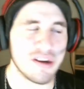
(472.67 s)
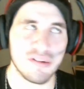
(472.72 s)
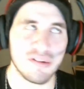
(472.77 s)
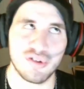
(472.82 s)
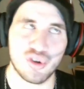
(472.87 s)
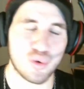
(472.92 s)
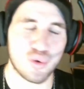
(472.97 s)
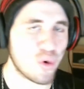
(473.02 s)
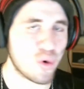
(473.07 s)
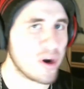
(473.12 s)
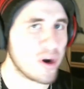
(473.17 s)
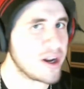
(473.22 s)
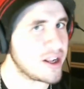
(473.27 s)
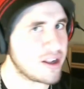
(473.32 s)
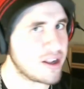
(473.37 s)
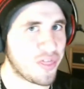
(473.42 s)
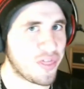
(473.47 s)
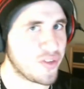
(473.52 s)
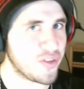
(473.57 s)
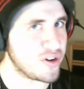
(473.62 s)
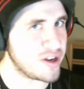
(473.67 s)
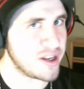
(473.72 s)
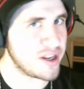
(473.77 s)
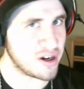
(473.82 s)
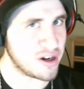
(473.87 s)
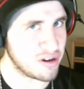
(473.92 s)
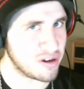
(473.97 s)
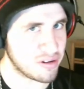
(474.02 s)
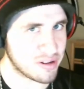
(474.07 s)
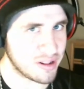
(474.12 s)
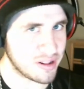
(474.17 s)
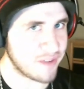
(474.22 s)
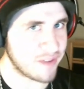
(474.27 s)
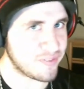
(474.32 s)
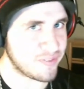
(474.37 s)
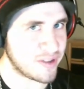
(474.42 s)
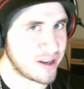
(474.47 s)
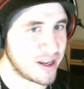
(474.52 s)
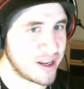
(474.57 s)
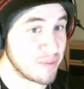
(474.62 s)
20 to 30 years
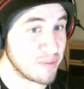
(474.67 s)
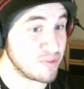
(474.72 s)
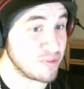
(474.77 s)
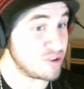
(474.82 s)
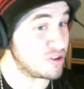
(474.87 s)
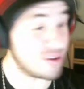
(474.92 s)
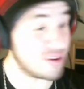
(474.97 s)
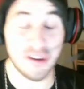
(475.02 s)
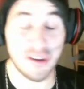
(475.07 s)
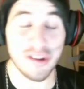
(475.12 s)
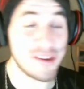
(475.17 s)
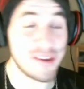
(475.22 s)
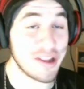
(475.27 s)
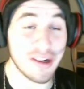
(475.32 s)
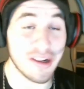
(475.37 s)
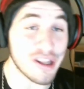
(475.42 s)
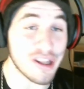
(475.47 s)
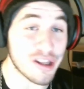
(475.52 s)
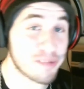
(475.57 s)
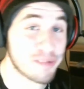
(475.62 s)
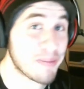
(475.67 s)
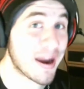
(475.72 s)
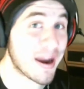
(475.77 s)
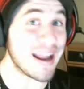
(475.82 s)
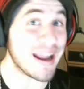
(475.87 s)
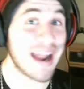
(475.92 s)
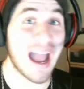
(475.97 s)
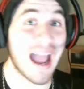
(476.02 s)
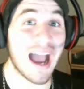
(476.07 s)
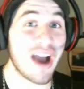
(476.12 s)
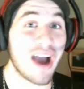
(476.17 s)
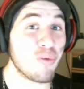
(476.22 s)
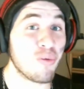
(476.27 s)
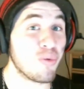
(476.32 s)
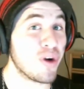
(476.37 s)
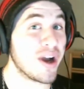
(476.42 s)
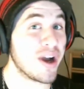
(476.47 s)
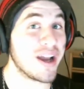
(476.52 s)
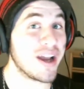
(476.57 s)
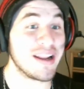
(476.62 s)
left in him. Despite
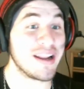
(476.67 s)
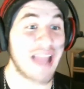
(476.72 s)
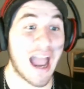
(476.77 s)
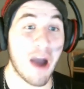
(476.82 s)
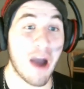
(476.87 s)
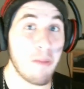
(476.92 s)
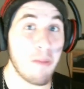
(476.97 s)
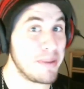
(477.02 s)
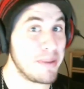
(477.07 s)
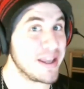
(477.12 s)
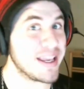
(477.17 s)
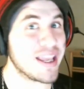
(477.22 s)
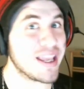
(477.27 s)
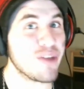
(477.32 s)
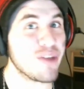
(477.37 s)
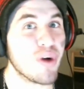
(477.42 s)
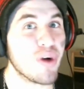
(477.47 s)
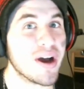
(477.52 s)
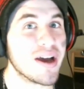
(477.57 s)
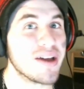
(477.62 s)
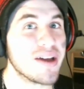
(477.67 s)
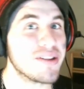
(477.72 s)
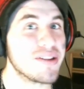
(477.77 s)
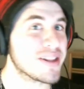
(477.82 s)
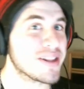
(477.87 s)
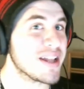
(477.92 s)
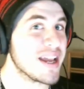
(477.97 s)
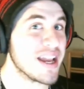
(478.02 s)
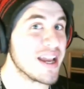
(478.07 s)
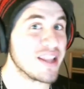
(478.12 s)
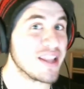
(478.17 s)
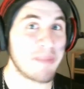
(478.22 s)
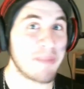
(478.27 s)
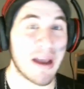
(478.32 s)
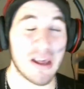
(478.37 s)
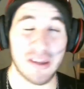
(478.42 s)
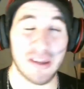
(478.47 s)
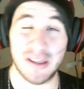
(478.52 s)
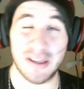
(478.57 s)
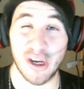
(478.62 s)
how big he was, the
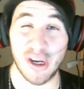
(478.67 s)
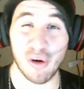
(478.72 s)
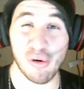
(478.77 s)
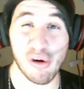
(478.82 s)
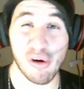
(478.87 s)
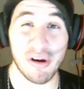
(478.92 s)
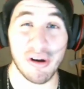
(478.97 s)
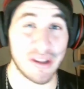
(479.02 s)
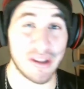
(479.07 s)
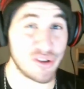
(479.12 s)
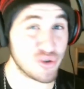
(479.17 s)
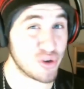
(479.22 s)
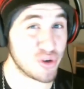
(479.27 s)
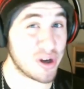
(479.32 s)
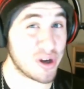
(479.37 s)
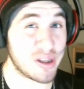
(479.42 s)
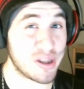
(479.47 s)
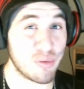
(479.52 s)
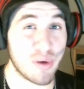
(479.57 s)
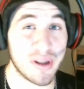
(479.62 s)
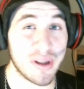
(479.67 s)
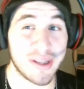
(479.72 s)
amount of steroids and drugs he was